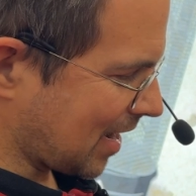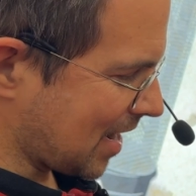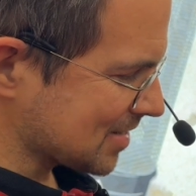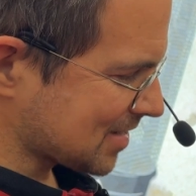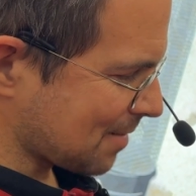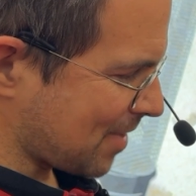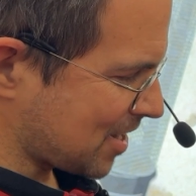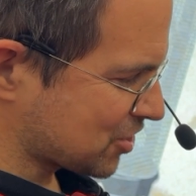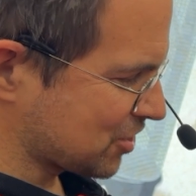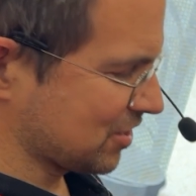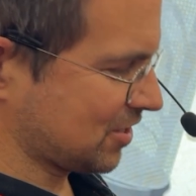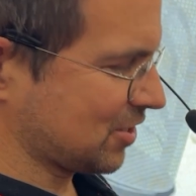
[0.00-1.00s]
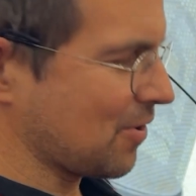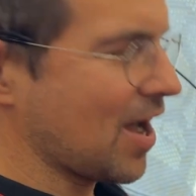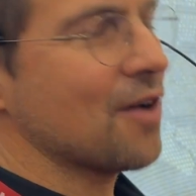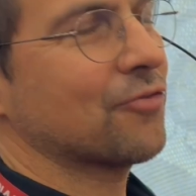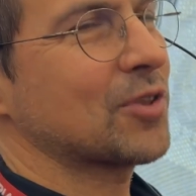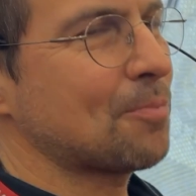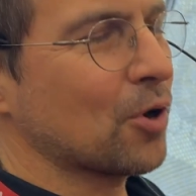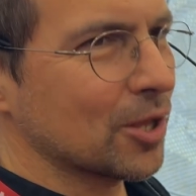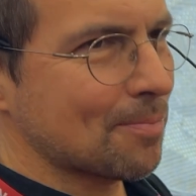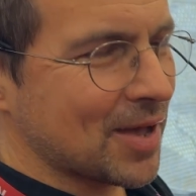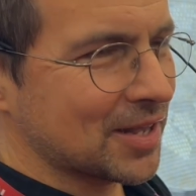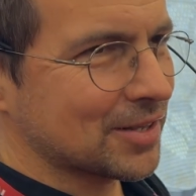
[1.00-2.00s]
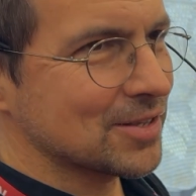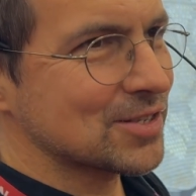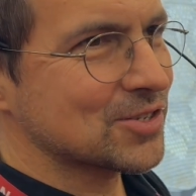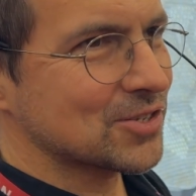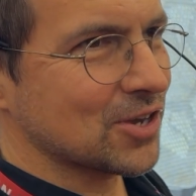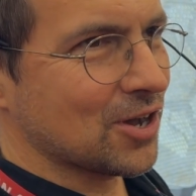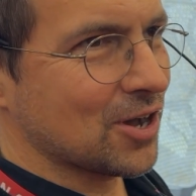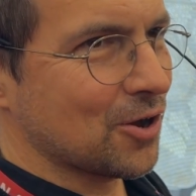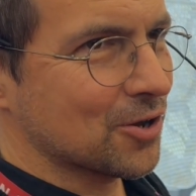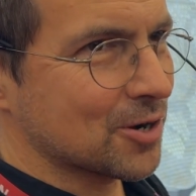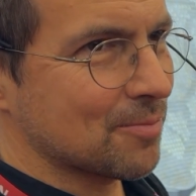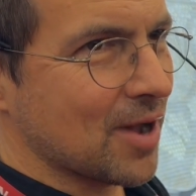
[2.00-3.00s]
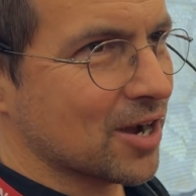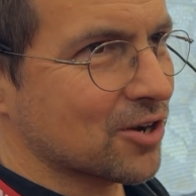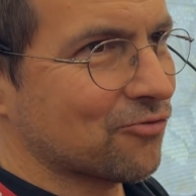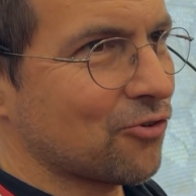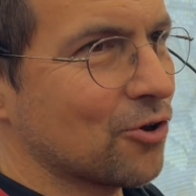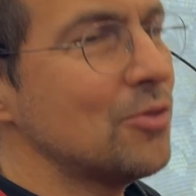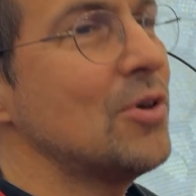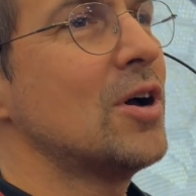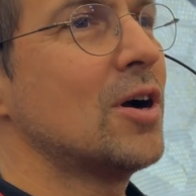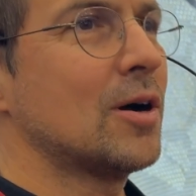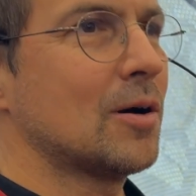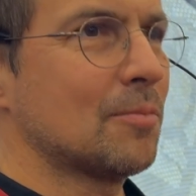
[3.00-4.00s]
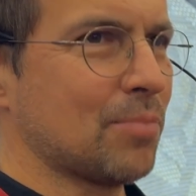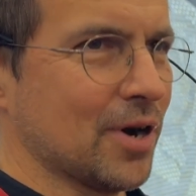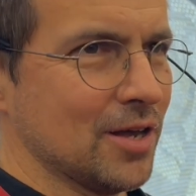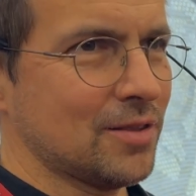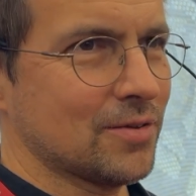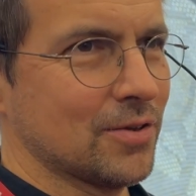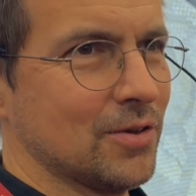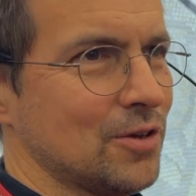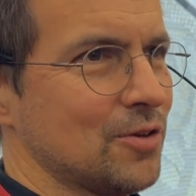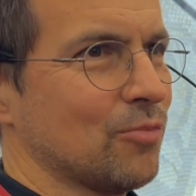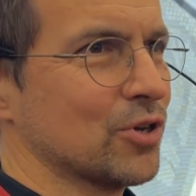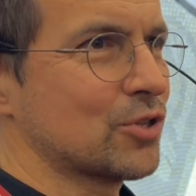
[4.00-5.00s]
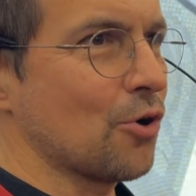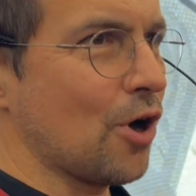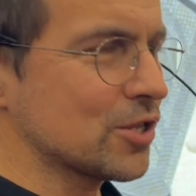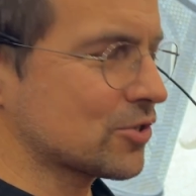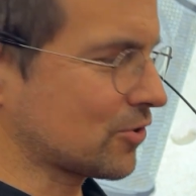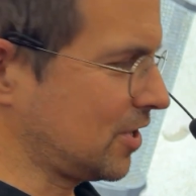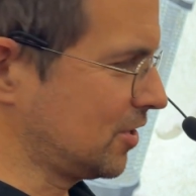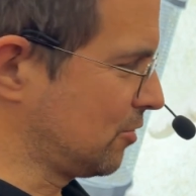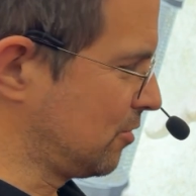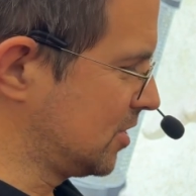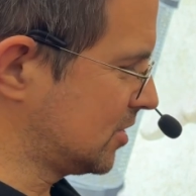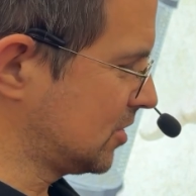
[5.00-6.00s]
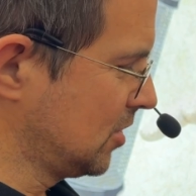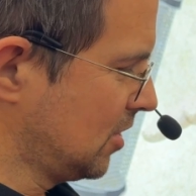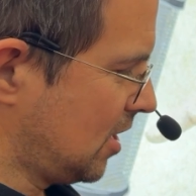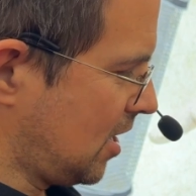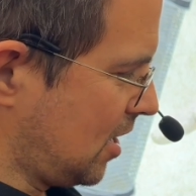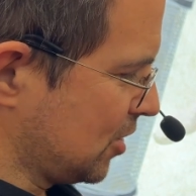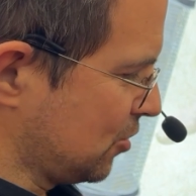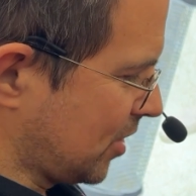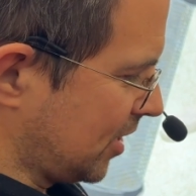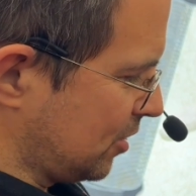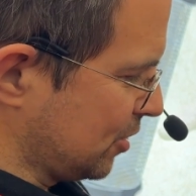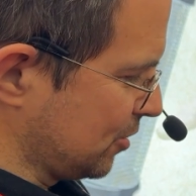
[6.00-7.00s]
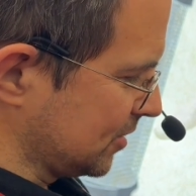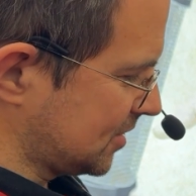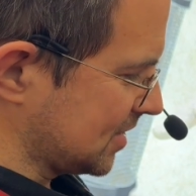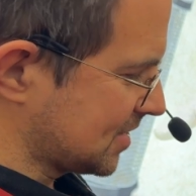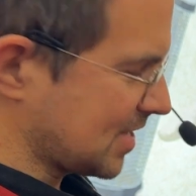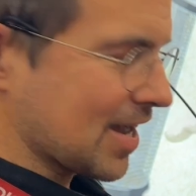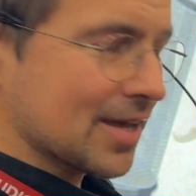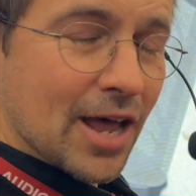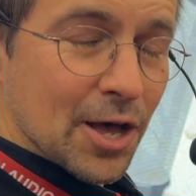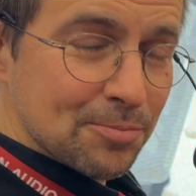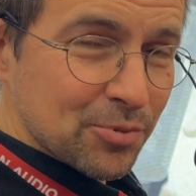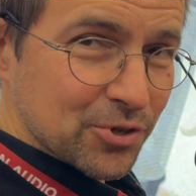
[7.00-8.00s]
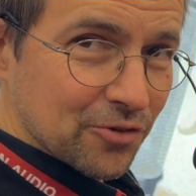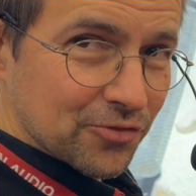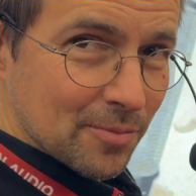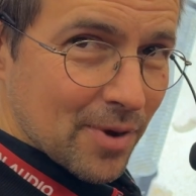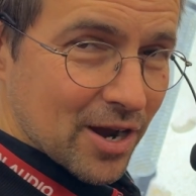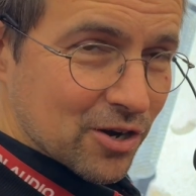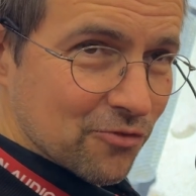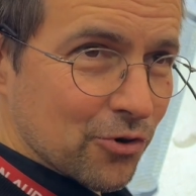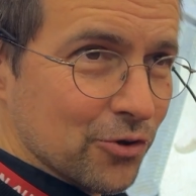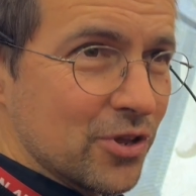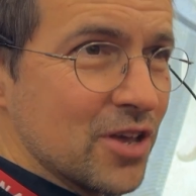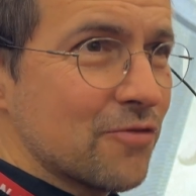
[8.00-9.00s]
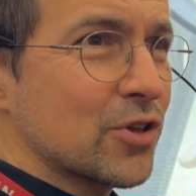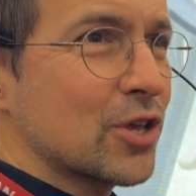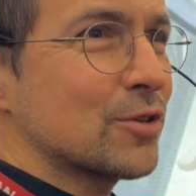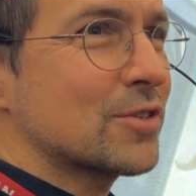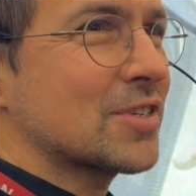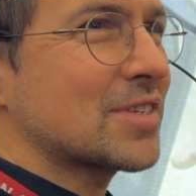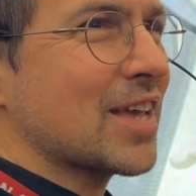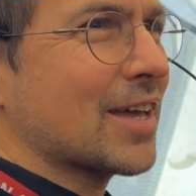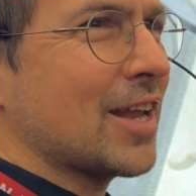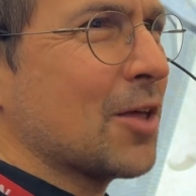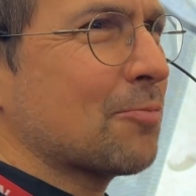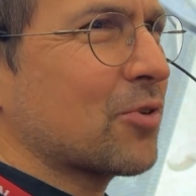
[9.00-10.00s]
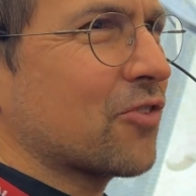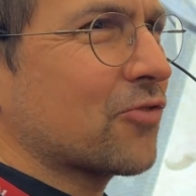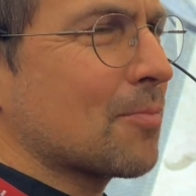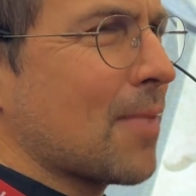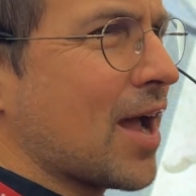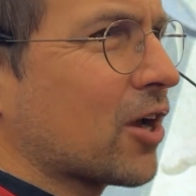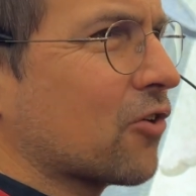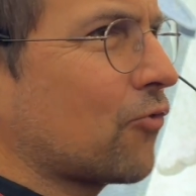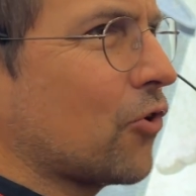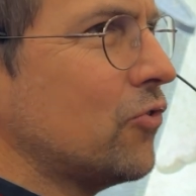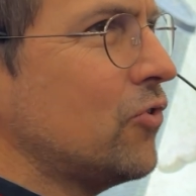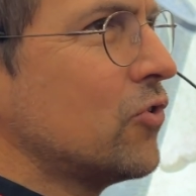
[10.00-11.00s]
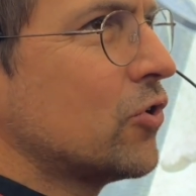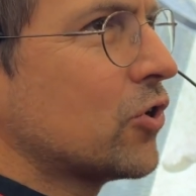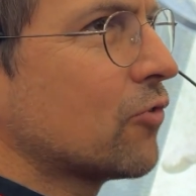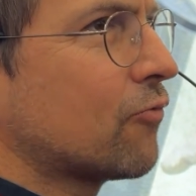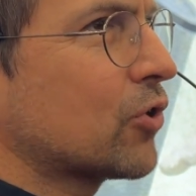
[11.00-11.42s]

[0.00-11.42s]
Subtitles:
As I mentioned, you have the polar patterns on the microphone, but what you also can do is you can use the second output of the microphone. If you use the second output of the microphone, you